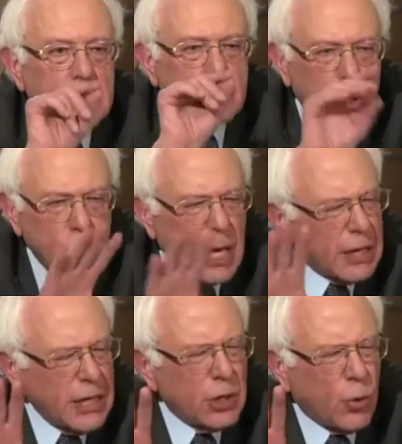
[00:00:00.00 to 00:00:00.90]
So do
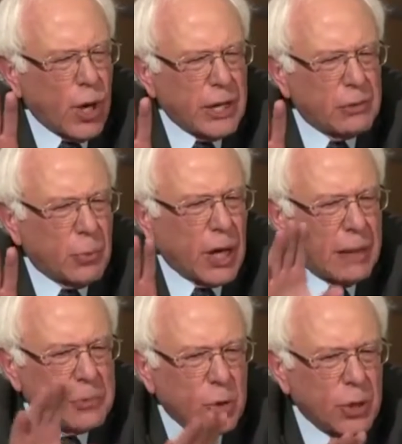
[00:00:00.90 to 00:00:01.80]
not equate what
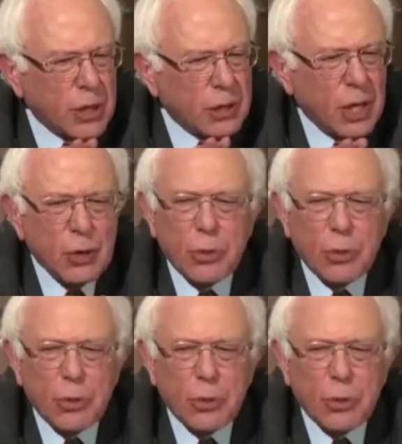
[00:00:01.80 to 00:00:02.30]
I'm doing